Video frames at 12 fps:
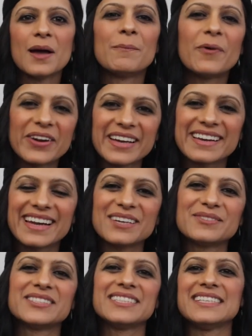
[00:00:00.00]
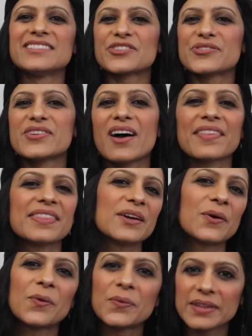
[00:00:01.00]
Morning and night routines are not
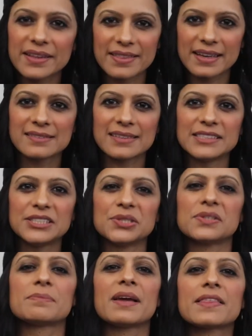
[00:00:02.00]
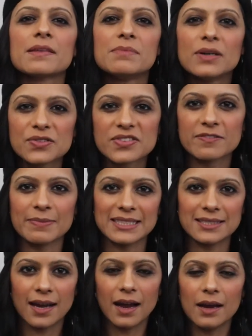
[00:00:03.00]
the only things I do to make the most of my
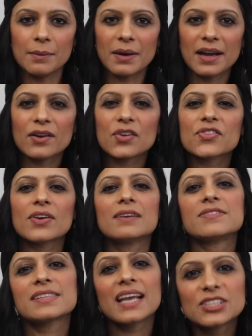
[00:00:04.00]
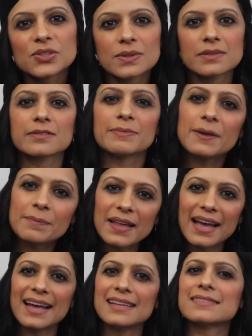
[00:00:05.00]
time. I also have schedules, meal
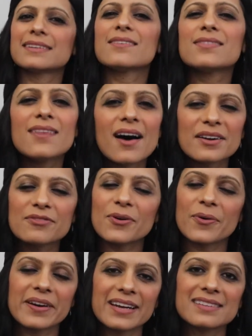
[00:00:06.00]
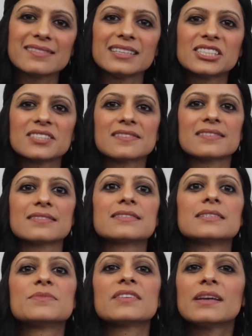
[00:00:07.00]
plans, and a lot of organization
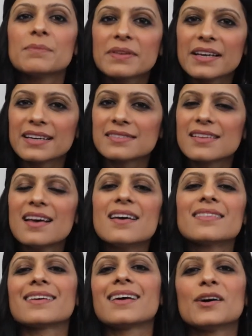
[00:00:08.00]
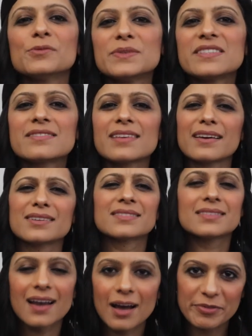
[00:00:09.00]
systems in place that help me stay
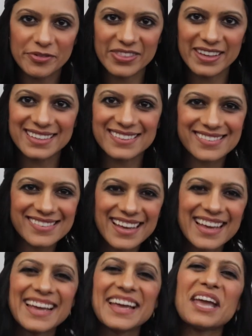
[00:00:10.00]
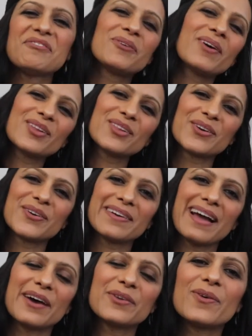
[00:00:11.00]
on top of things. If you want to
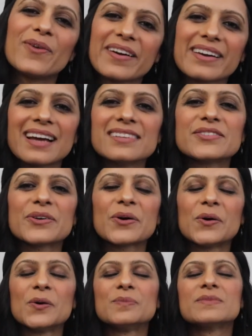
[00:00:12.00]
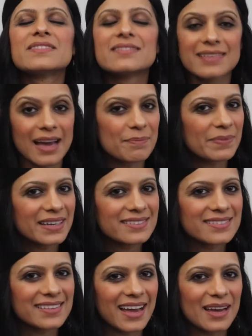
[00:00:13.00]
learn how to organize your home step by
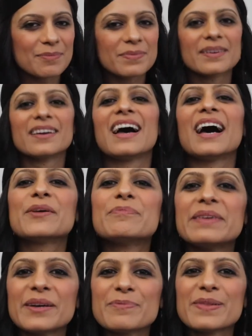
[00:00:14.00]
step, how to meal